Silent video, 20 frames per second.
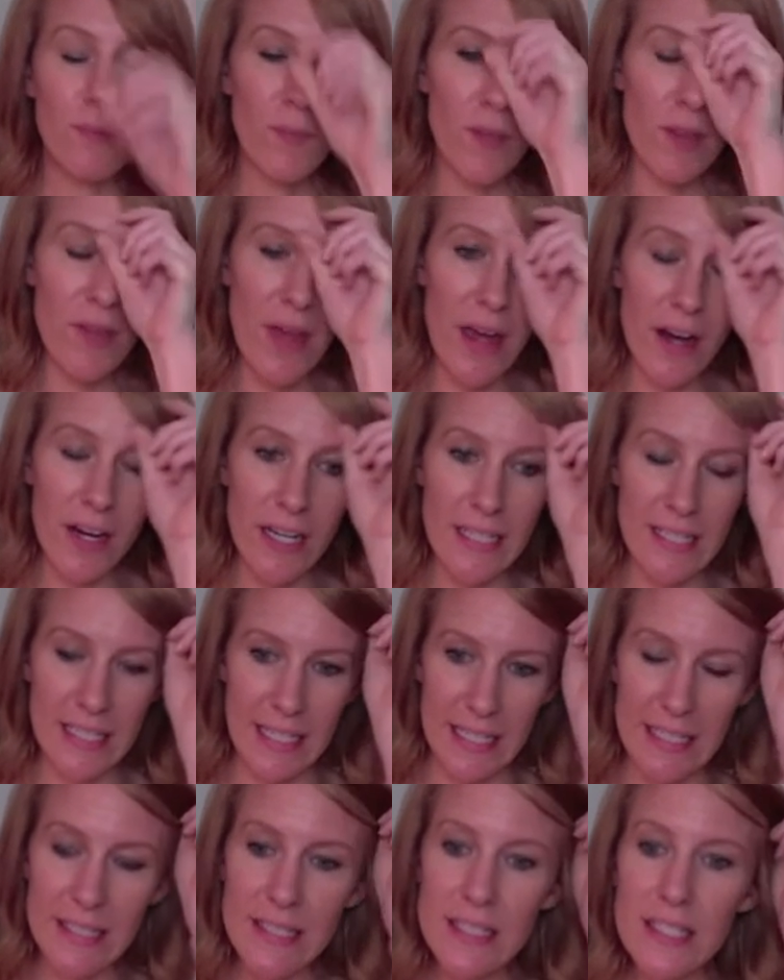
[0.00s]
They are
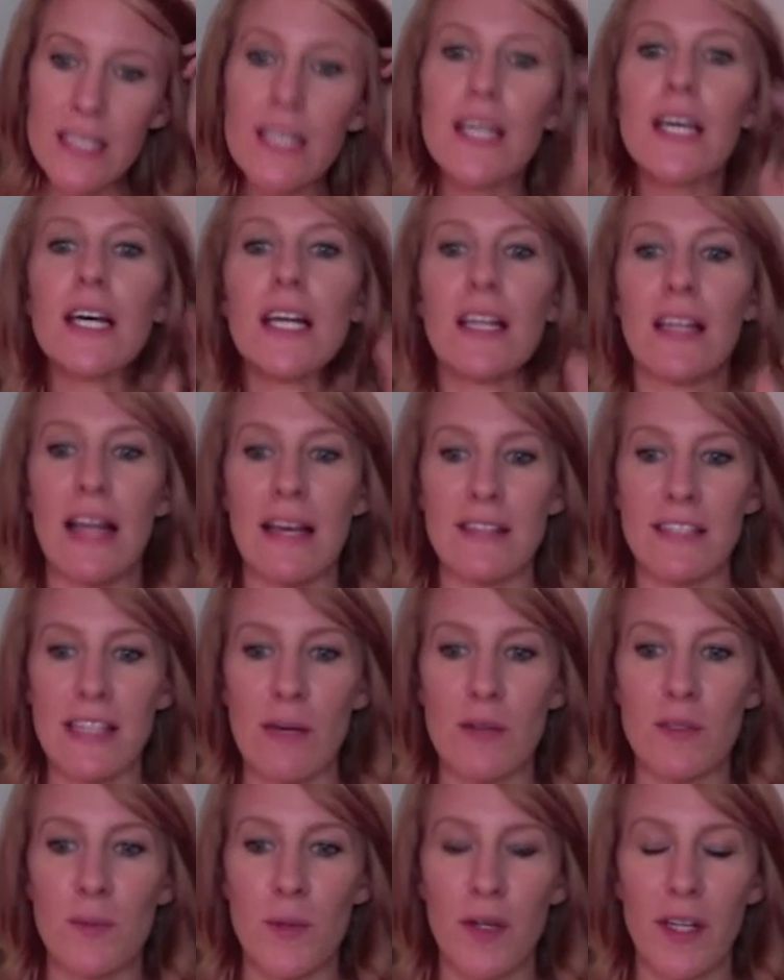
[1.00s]
intense. Last night
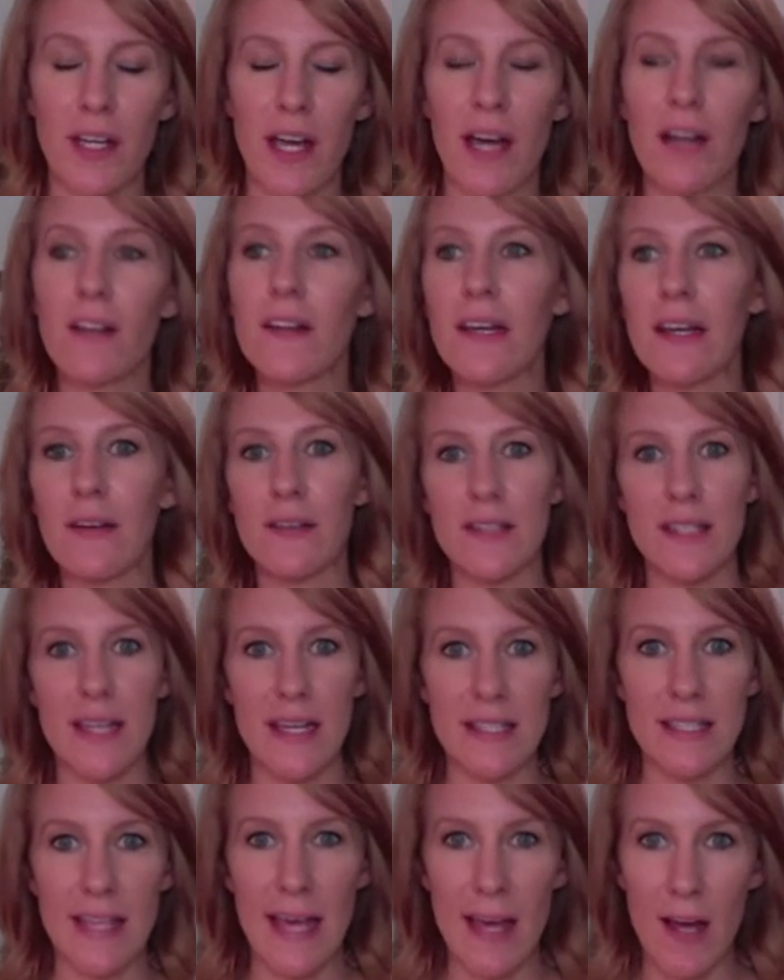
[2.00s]
was pretty ugly. I was
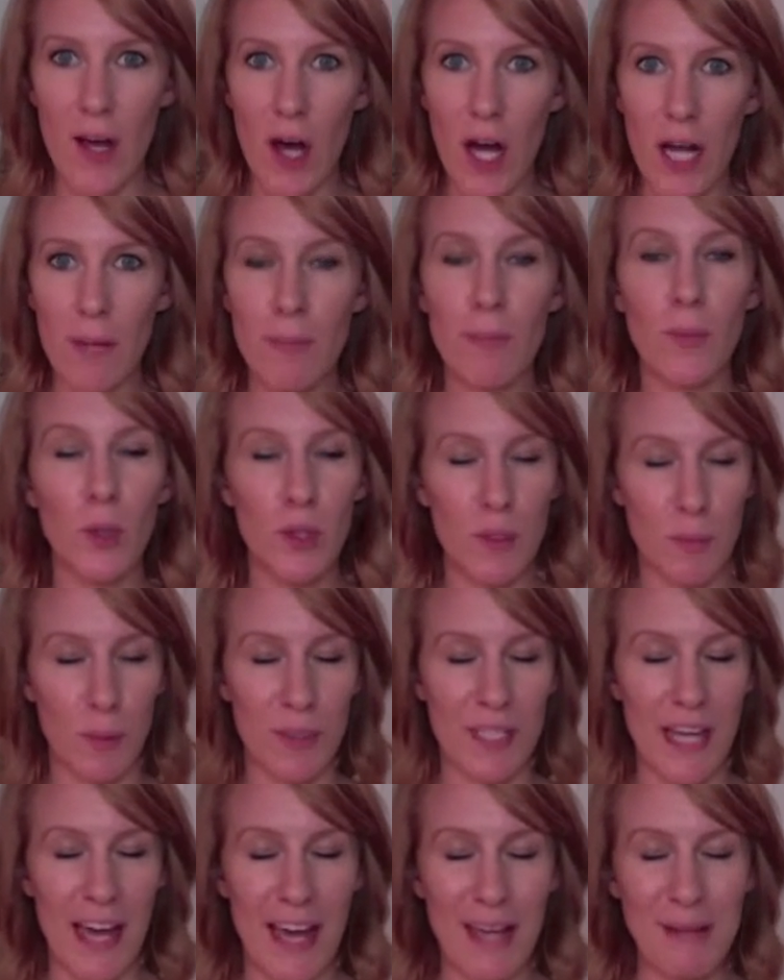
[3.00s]
cussing at Autumn multiple
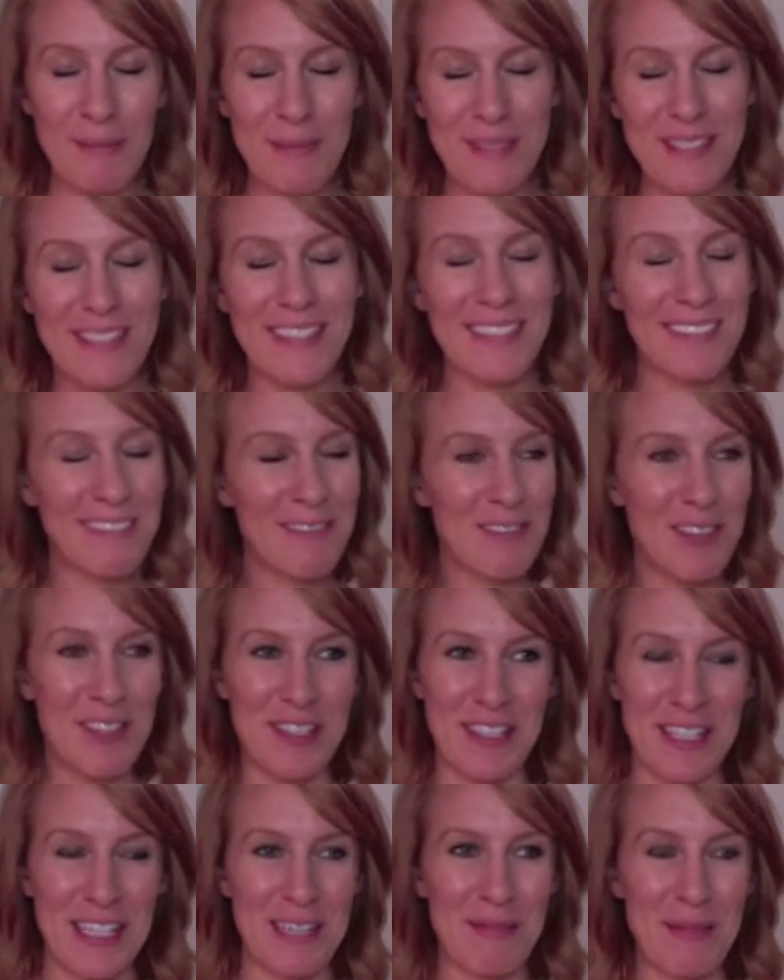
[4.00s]
times.
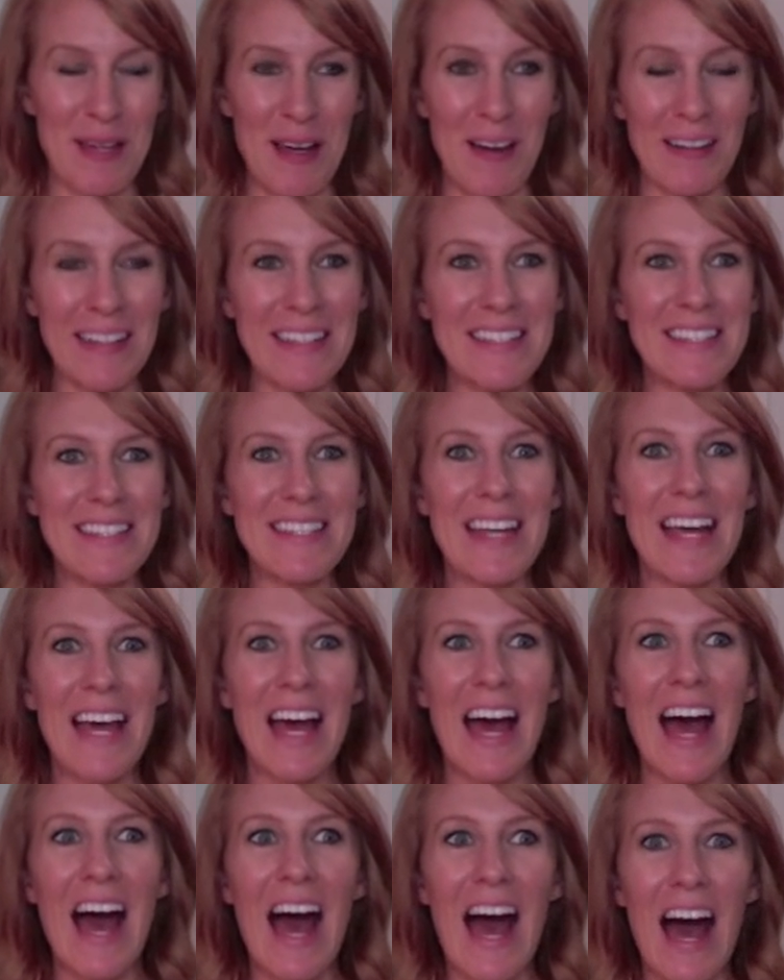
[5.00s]
Just going to be honest.
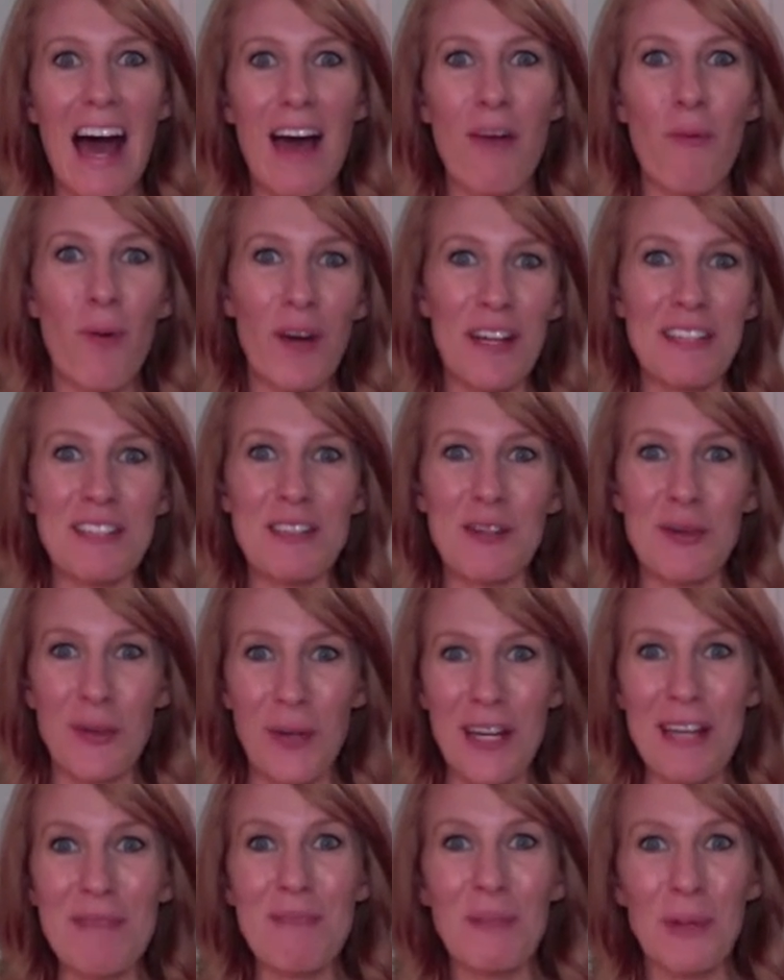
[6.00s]
I wanted to
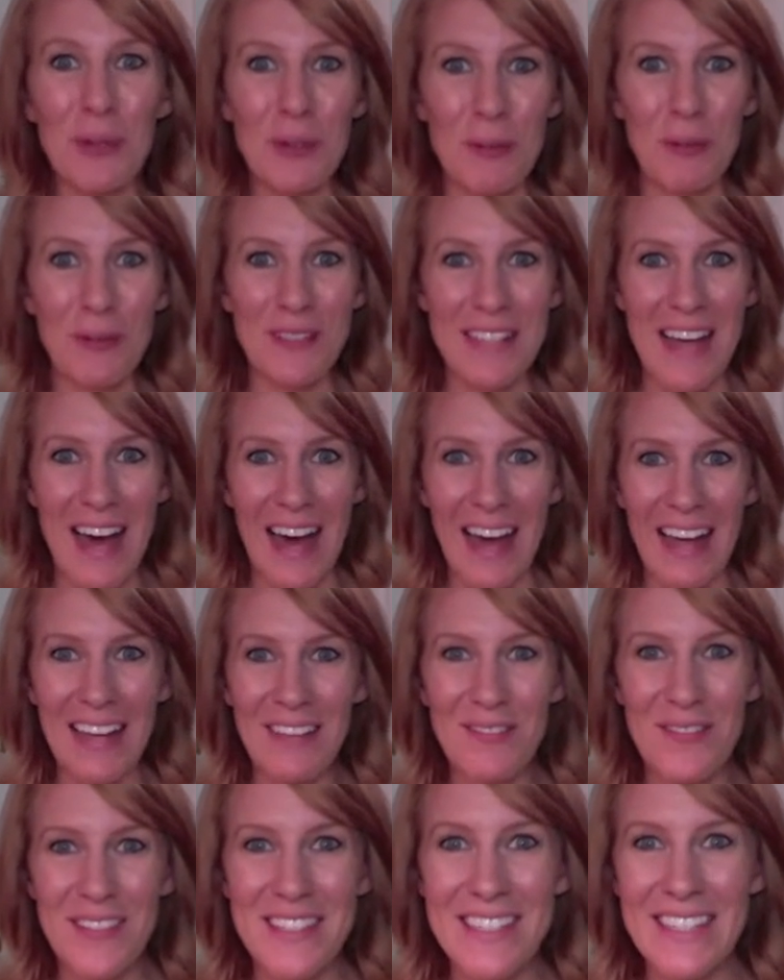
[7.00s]
quit multiple
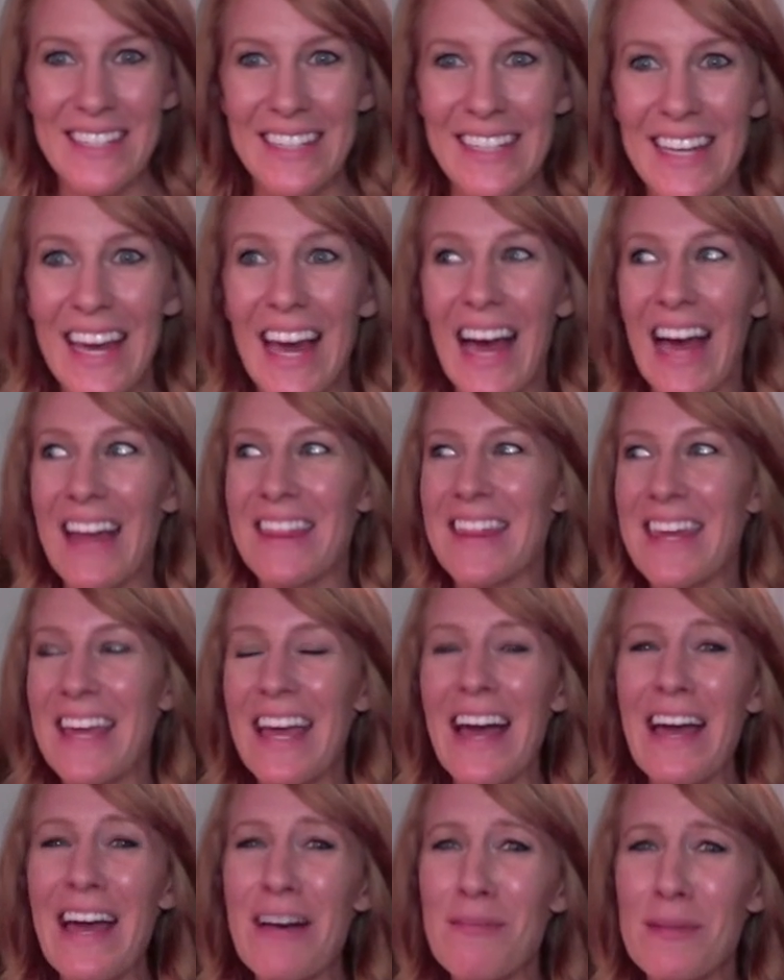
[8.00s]
times. I think
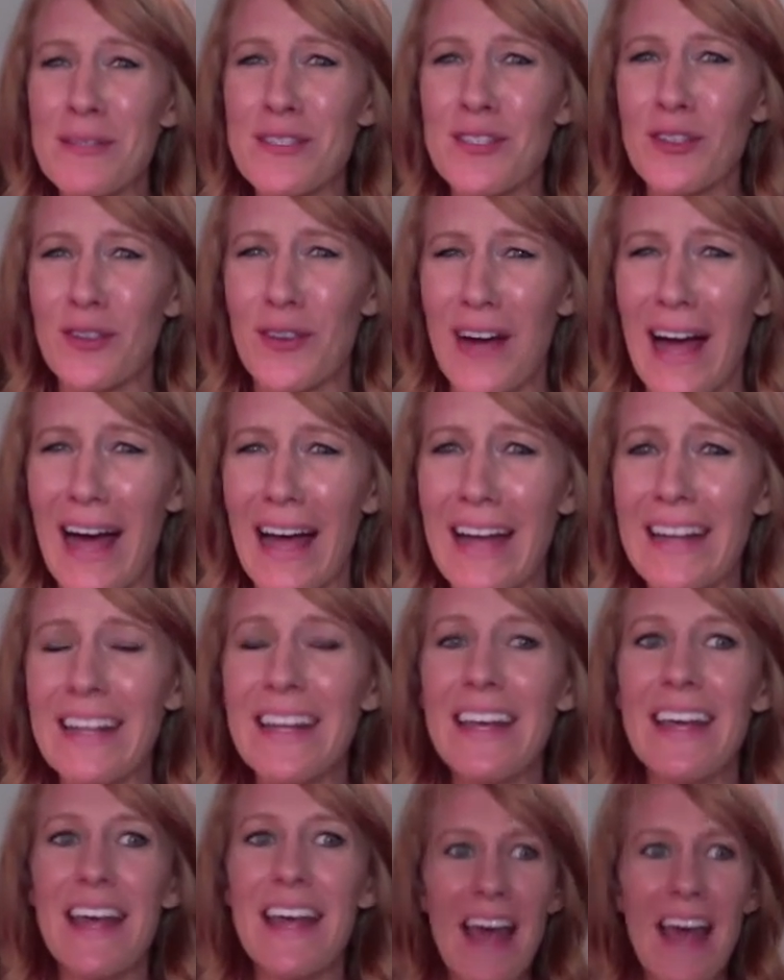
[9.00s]
I almost cried.